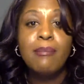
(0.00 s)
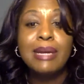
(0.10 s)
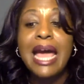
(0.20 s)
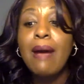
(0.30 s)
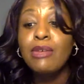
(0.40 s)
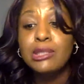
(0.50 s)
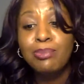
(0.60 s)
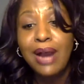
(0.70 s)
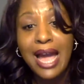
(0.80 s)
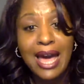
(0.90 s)
But I was
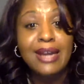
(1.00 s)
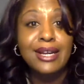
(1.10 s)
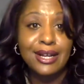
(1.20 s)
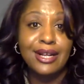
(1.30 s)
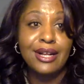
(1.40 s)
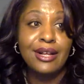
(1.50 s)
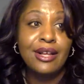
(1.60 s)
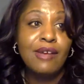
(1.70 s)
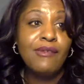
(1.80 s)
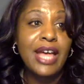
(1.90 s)
proud of her
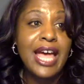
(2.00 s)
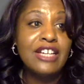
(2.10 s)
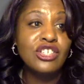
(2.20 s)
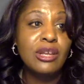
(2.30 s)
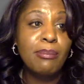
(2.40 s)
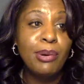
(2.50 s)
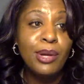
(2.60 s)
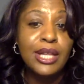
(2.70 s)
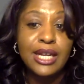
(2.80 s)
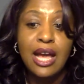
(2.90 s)
for actually
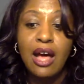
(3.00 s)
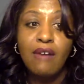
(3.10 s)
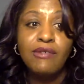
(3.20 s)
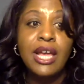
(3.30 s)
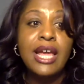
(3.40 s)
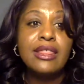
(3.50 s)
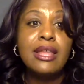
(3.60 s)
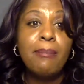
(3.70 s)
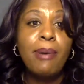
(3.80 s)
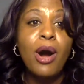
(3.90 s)
pulling off
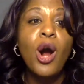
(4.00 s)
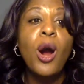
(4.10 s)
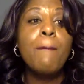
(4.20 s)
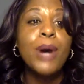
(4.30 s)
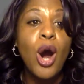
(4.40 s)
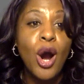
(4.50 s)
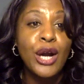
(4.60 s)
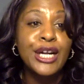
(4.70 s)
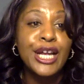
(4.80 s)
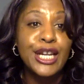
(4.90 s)
her
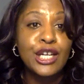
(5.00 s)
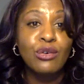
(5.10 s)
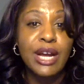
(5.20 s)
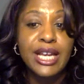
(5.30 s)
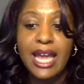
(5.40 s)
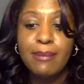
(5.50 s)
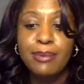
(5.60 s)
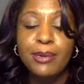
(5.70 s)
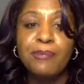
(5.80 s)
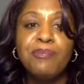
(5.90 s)
part in the Great Paper.